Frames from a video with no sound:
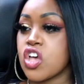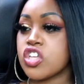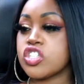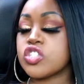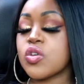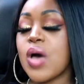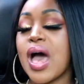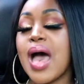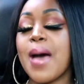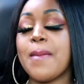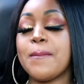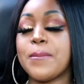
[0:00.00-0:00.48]

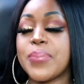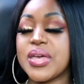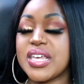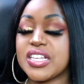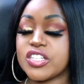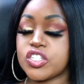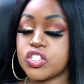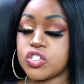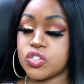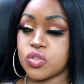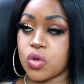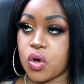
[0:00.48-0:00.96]
So I'm
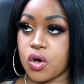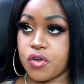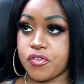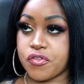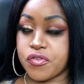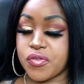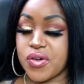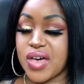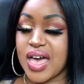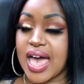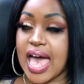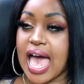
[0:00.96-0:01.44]
pissed
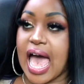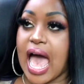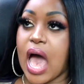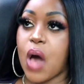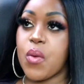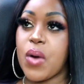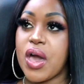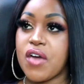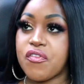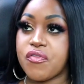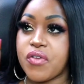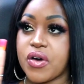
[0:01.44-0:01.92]
off.
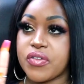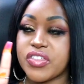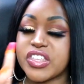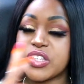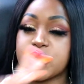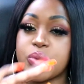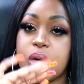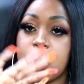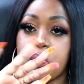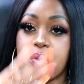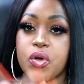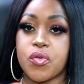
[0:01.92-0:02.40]
However, this
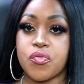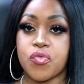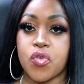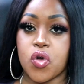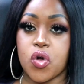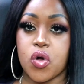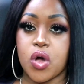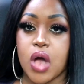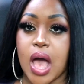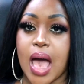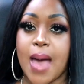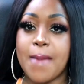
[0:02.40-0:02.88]
is where I went
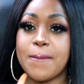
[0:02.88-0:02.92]
wrong.